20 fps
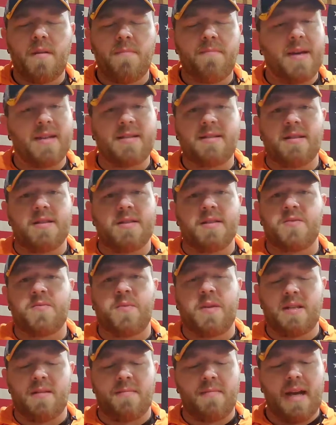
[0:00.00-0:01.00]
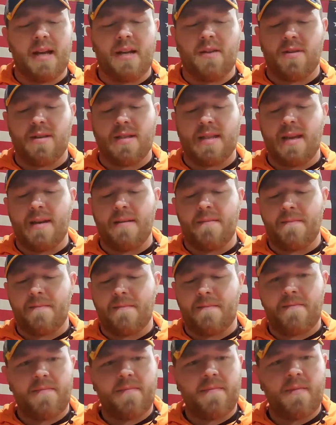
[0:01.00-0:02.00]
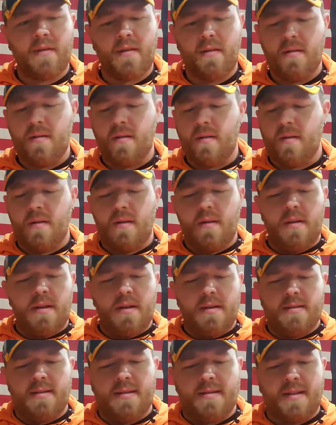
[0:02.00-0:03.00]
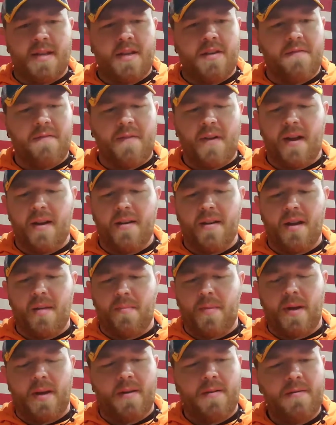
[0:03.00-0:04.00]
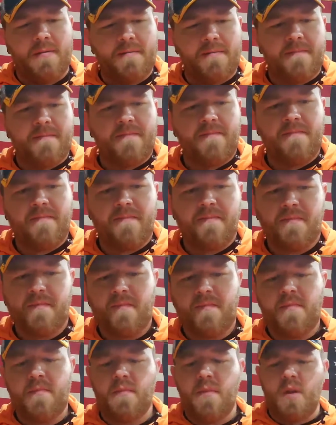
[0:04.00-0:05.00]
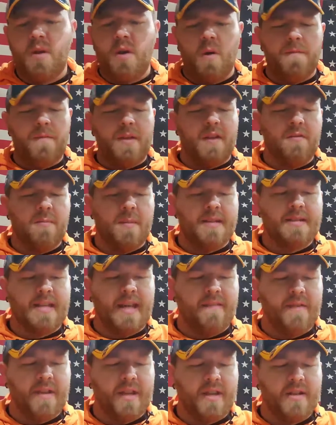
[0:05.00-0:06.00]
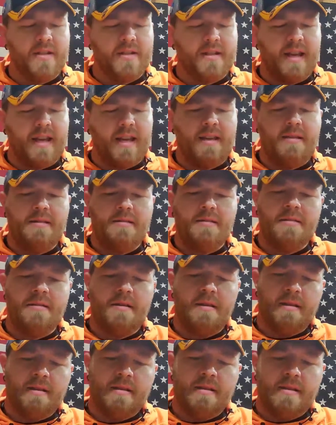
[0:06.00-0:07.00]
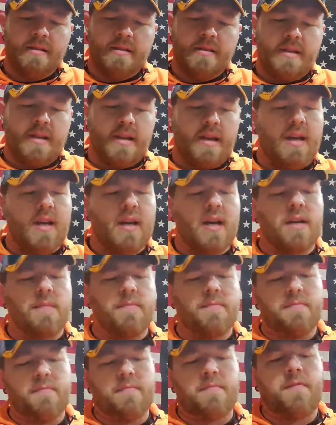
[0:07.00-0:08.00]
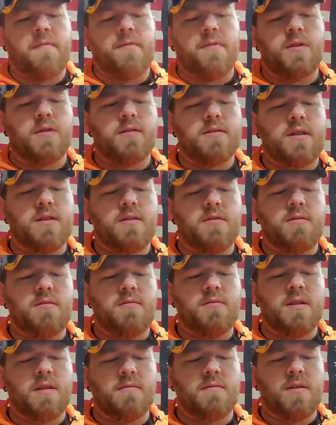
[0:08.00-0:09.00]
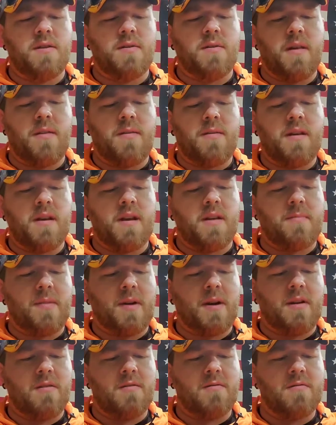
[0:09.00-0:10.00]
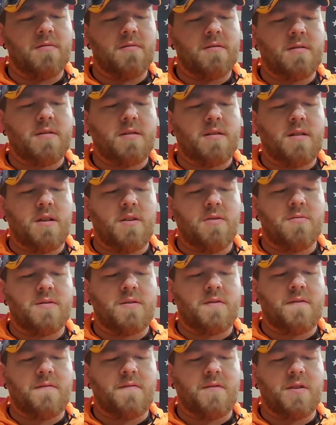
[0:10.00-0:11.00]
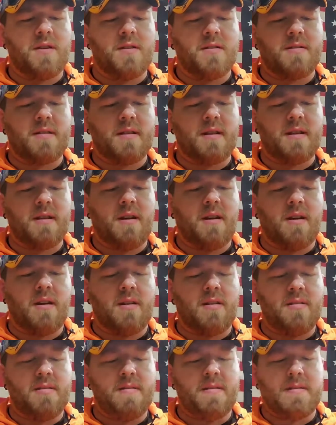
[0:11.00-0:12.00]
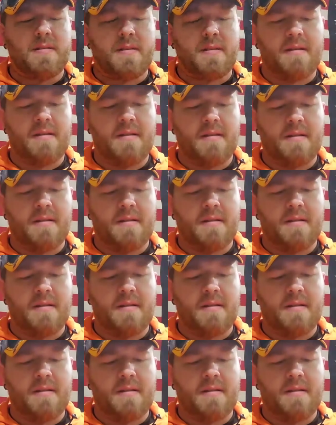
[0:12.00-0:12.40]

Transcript: Basically just sweet tobacco on that. Let's get her fired up here. Hopefully everybody's having a good day. For those of you who don't know anything about closed foot cigars,